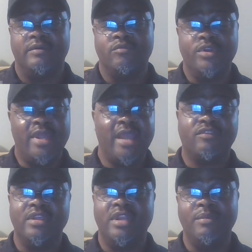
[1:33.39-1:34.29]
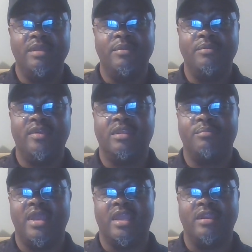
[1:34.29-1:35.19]
well actually let me let me take it
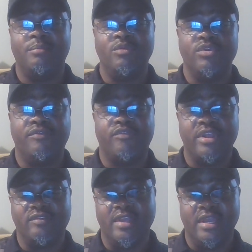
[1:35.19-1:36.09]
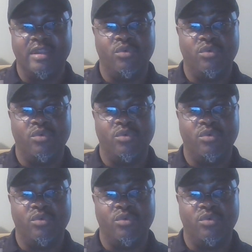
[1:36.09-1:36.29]
back. Let me rephrase that.